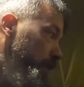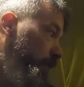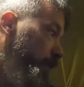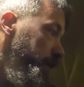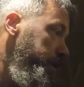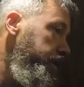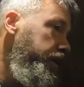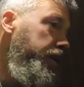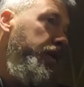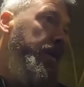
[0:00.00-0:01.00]
long night.
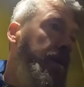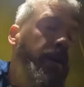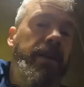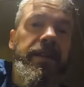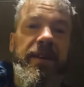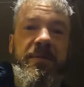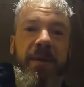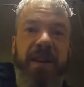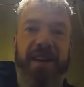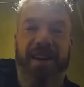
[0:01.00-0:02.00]
There's
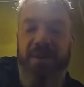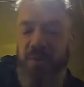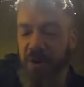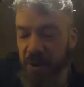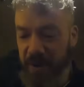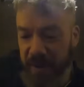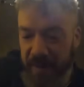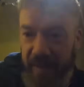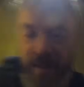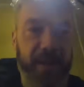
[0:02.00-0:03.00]
me getting all
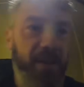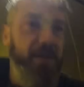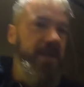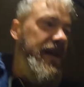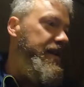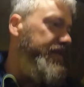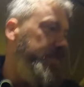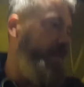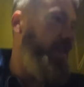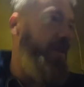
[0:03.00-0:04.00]
cocky thinking I was
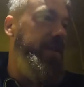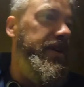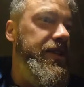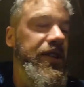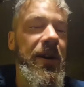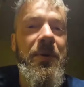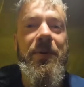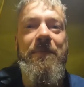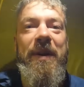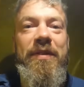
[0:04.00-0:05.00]
safe in a nice
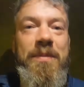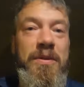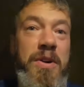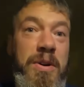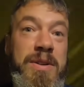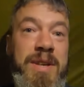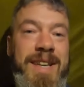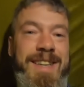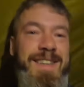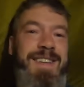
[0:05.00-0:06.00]
sheltered bit from the rocks.
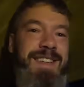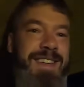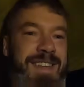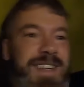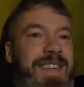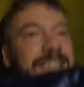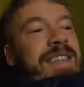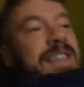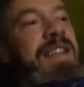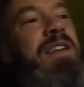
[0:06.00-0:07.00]

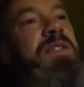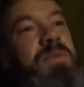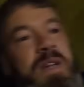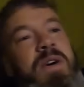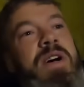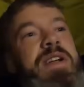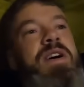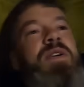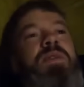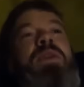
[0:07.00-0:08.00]
Little did I
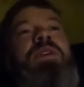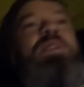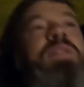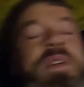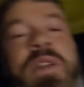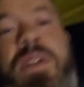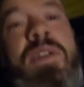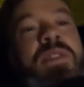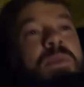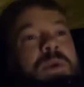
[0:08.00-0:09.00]
know
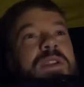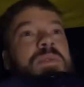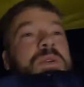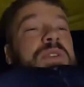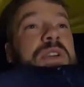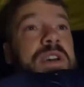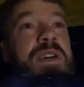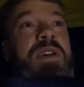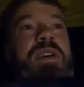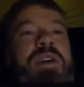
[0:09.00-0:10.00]
the wind was gonna
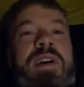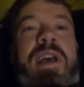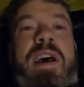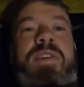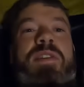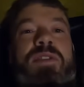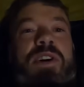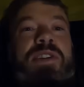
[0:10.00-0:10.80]
have other